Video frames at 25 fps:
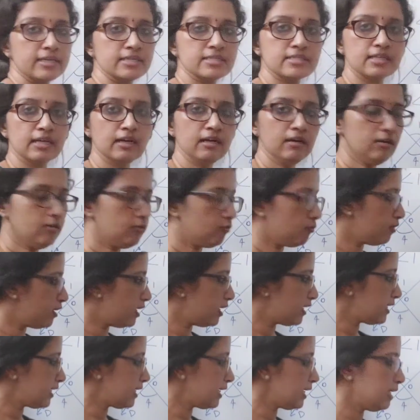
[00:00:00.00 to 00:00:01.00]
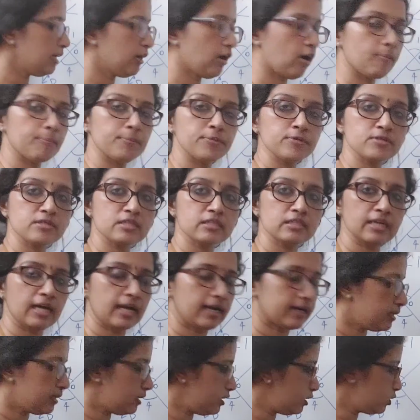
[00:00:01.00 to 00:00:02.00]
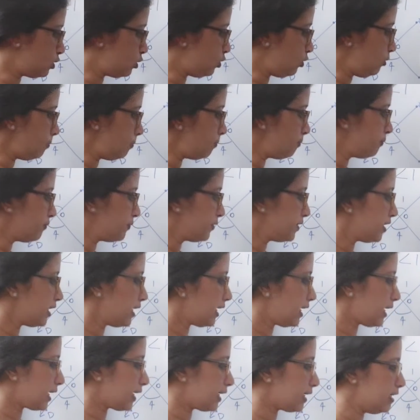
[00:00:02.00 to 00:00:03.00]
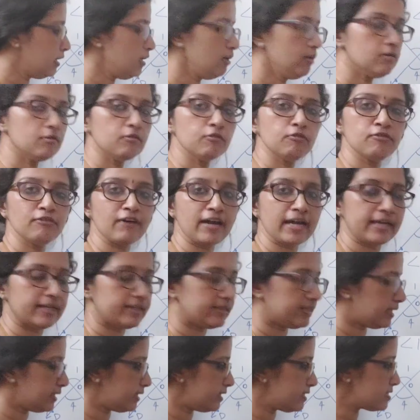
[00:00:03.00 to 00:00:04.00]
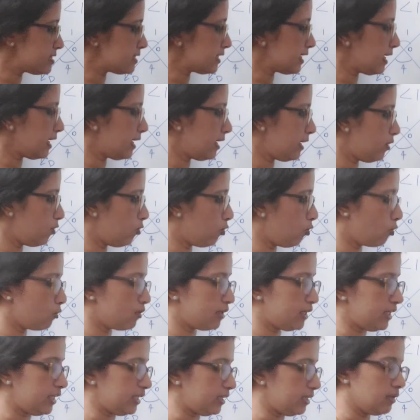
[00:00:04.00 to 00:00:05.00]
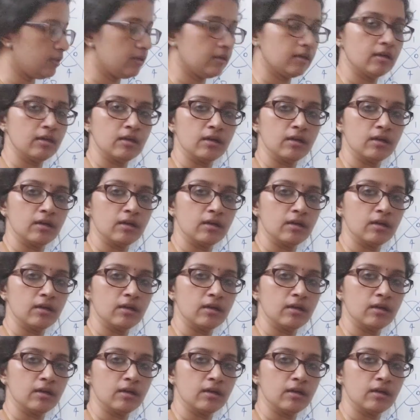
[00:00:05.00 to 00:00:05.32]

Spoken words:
is a vertically opposite angle to angle phi, that is AOD.